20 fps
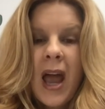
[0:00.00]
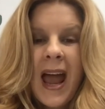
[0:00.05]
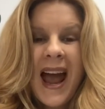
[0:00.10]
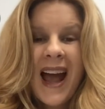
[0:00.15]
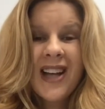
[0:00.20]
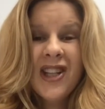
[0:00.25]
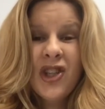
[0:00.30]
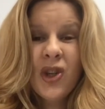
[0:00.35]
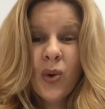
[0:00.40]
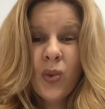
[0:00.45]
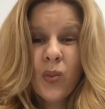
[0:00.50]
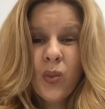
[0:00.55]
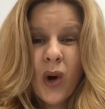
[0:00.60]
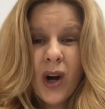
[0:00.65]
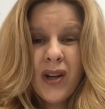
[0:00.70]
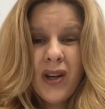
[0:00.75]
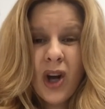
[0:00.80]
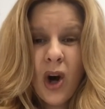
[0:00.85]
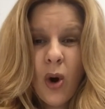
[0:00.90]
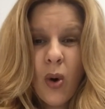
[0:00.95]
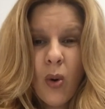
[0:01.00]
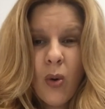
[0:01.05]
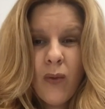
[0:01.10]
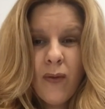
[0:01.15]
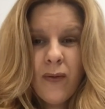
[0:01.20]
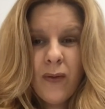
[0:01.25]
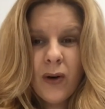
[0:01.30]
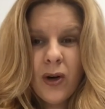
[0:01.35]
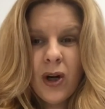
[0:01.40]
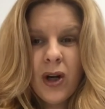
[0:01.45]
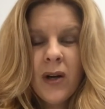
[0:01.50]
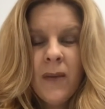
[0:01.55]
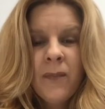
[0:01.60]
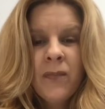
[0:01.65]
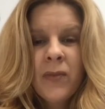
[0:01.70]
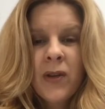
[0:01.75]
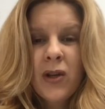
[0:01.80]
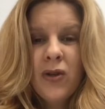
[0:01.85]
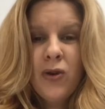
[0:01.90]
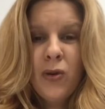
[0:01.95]
As you'll run over,
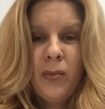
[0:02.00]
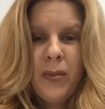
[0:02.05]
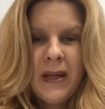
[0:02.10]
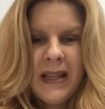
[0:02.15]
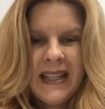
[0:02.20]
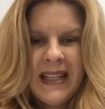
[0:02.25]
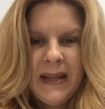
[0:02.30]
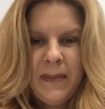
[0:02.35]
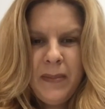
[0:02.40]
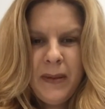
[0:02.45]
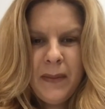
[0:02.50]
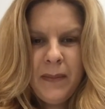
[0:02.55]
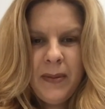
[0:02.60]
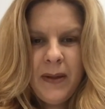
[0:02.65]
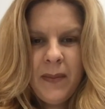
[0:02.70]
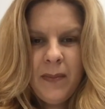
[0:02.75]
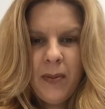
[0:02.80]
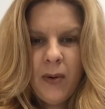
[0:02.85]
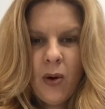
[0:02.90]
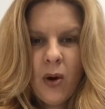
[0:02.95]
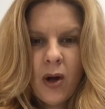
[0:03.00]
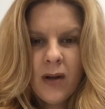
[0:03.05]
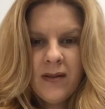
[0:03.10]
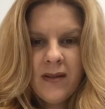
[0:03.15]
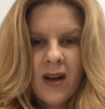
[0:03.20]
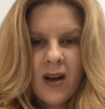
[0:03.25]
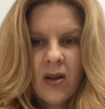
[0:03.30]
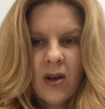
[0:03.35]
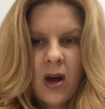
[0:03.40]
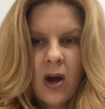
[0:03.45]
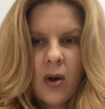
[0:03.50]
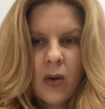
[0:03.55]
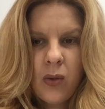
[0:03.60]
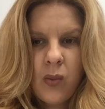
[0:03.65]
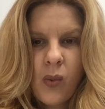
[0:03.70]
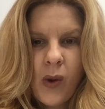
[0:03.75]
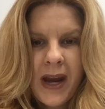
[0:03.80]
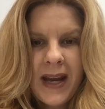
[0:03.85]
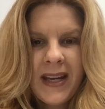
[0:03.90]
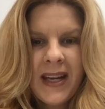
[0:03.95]
you'll be keeping people on telehealth
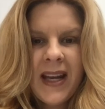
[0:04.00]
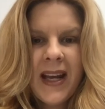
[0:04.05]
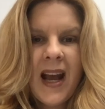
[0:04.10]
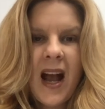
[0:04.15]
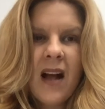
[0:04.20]
waiting